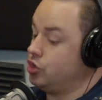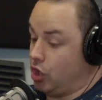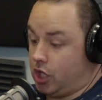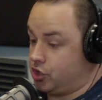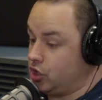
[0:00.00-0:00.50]

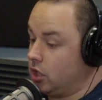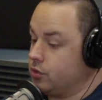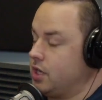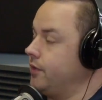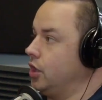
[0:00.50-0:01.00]
Josh Jung,
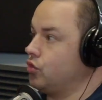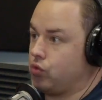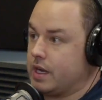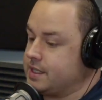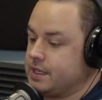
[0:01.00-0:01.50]
who's having a
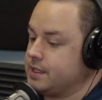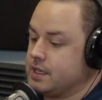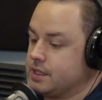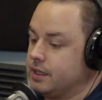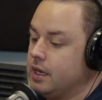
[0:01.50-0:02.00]
crazy
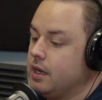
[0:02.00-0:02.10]
season.